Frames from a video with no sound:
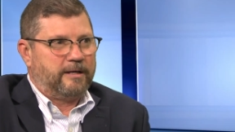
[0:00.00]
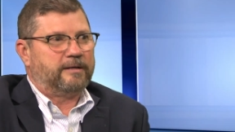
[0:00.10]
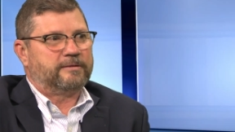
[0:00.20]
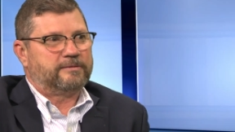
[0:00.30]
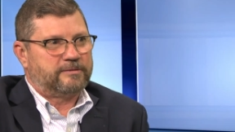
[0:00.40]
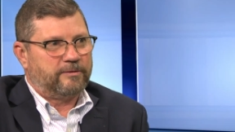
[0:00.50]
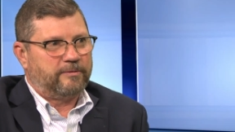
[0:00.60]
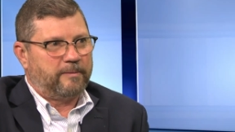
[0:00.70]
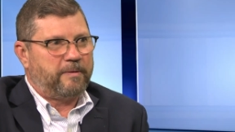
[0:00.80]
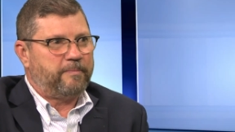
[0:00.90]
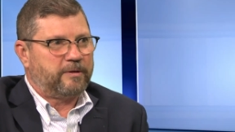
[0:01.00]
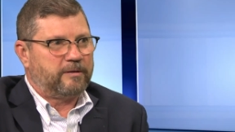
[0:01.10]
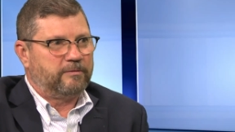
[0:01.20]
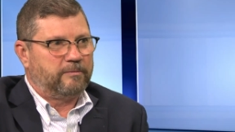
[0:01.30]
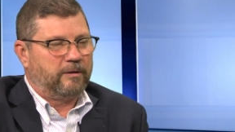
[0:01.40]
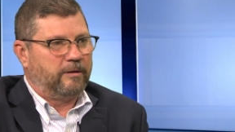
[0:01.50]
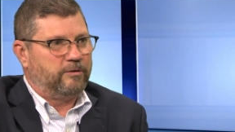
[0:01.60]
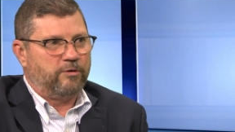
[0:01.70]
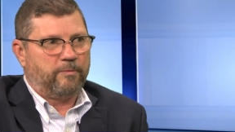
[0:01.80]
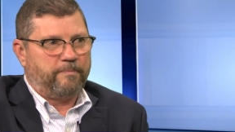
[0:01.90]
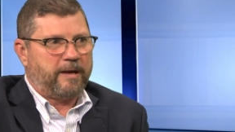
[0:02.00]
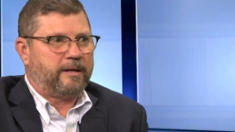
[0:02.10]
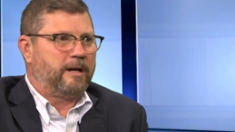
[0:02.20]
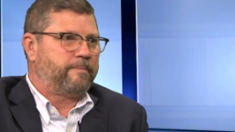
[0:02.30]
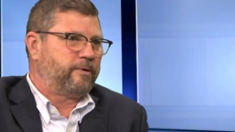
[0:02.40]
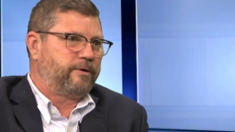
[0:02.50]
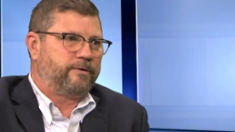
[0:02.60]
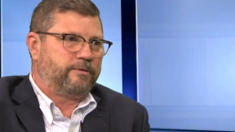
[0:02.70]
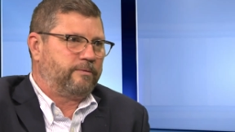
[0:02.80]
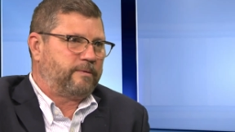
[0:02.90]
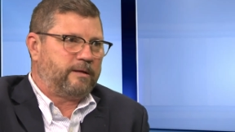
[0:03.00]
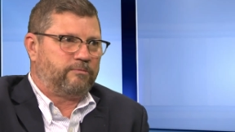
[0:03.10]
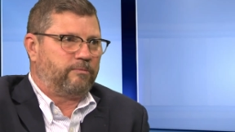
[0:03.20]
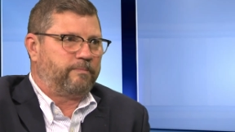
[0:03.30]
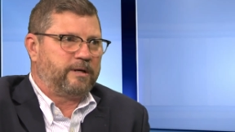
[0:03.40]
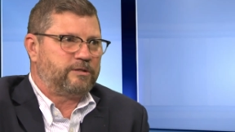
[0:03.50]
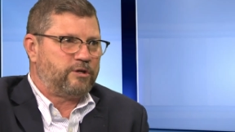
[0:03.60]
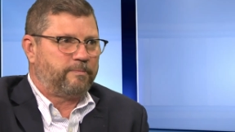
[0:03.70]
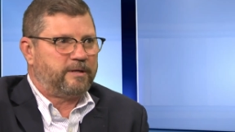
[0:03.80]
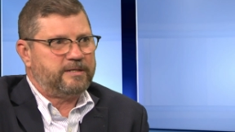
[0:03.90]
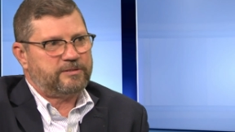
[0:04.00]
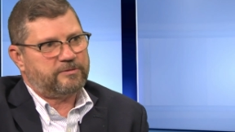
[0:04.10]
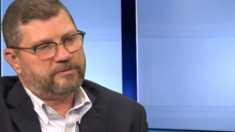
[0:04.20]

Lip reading: Yeah. So that people can pick it up, or they bring it to your place.